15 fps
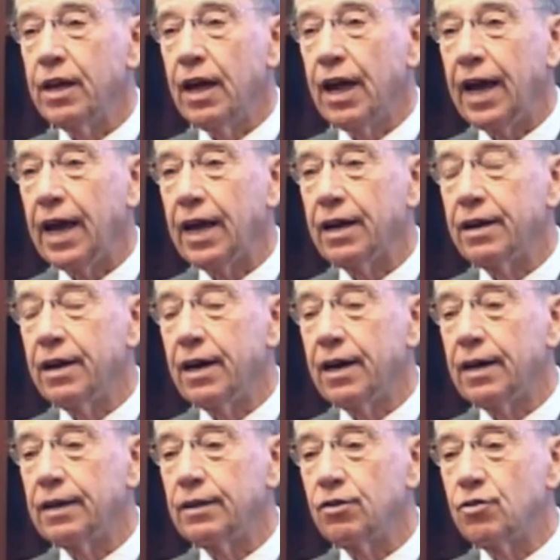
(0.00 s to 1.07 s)
And
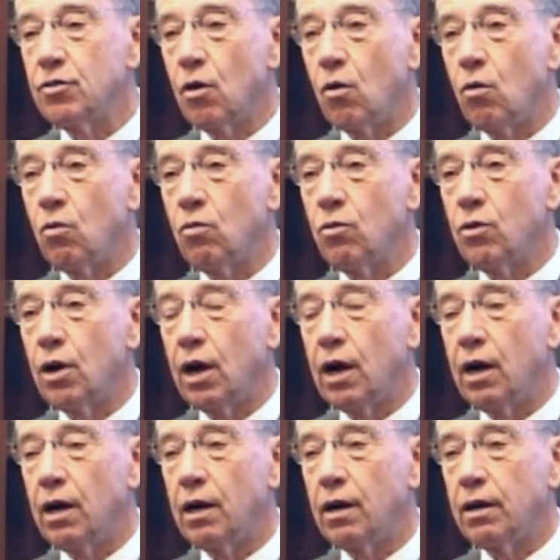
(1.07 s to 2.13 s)

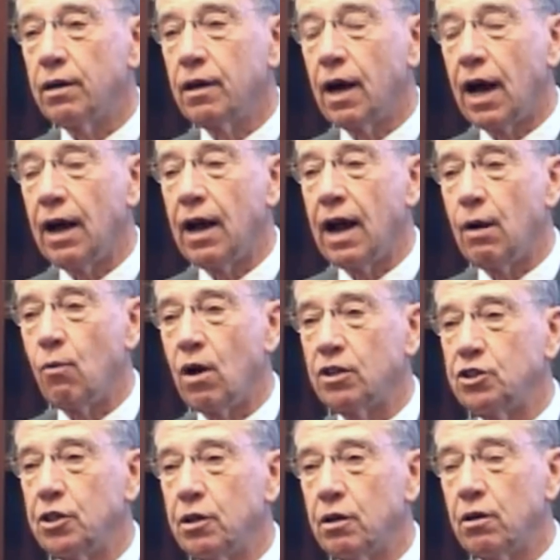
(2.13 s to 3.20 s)
so I
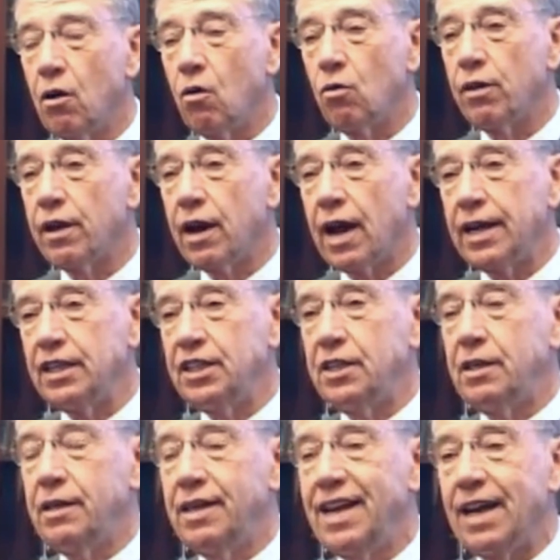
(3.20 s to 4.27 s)
want you to know that I
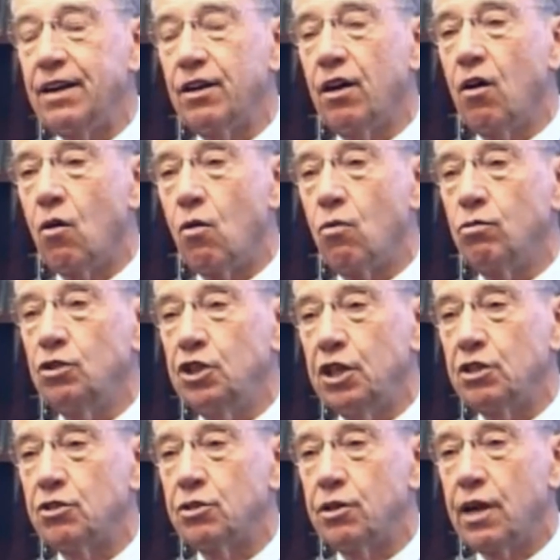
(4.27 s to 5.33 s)
didn't go
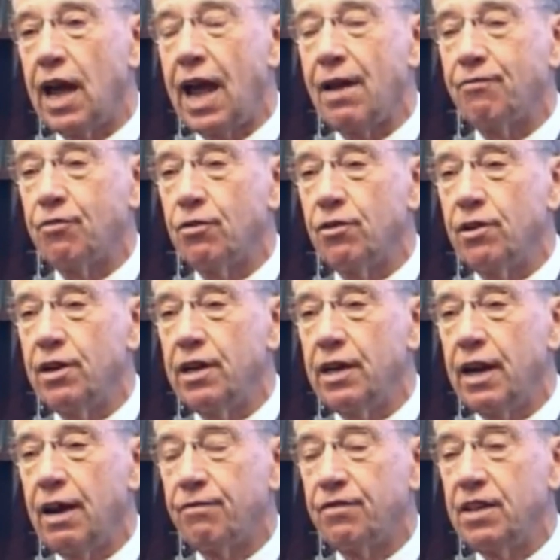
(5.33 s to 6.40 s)
just after the
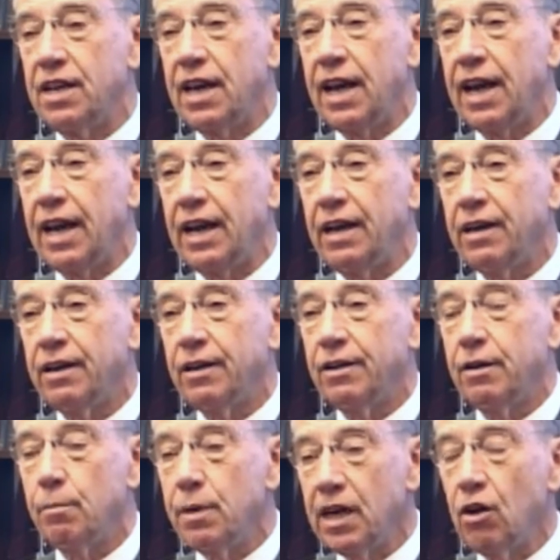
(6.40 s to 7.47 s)
FDA
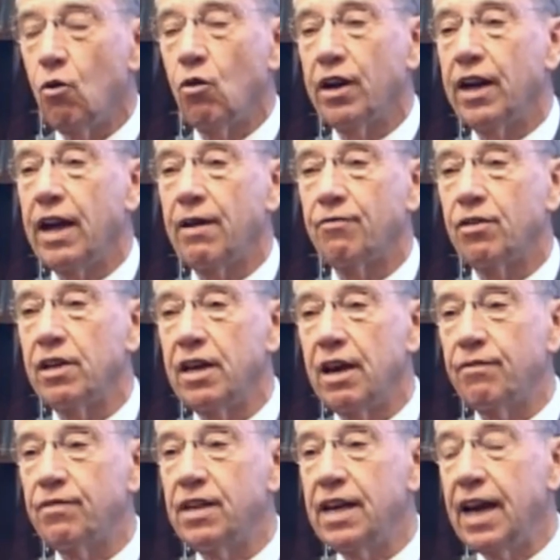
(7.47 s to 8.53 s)
to be going after the
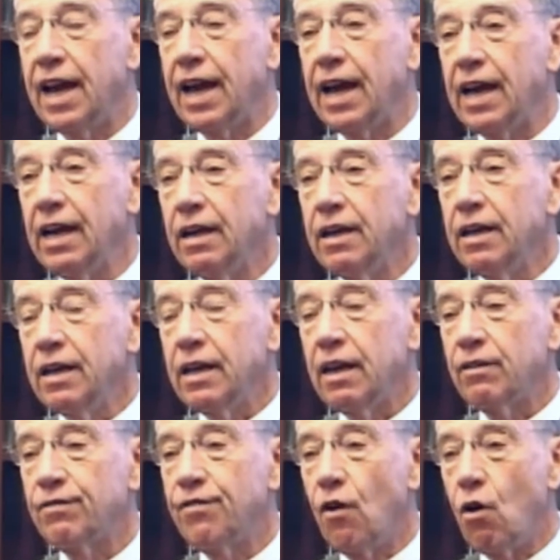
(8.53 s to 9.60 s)
FDA.
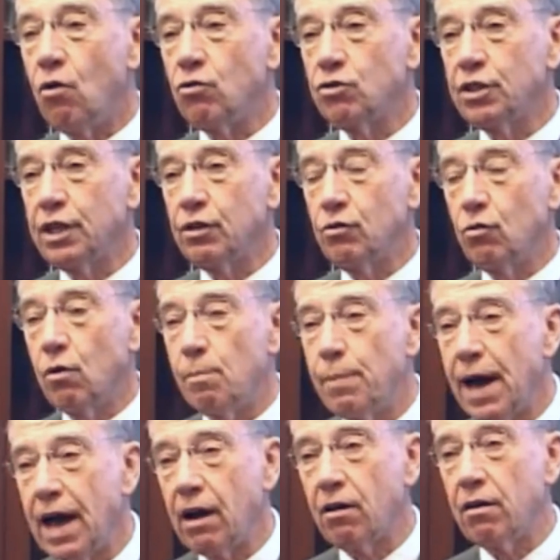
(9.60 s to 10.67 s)
It falls into a
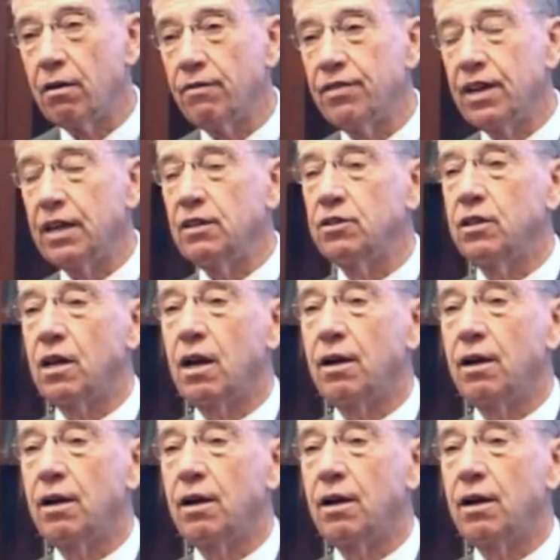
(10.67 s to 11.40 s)
pattern of things that